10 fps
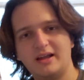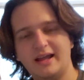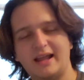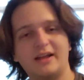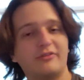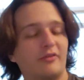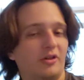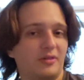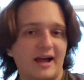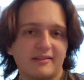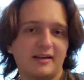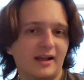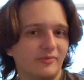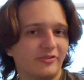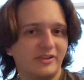And a lot of
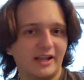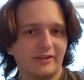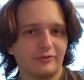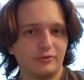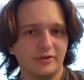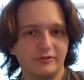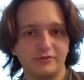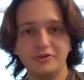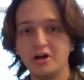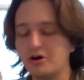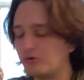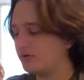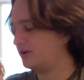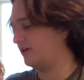times the answer is no.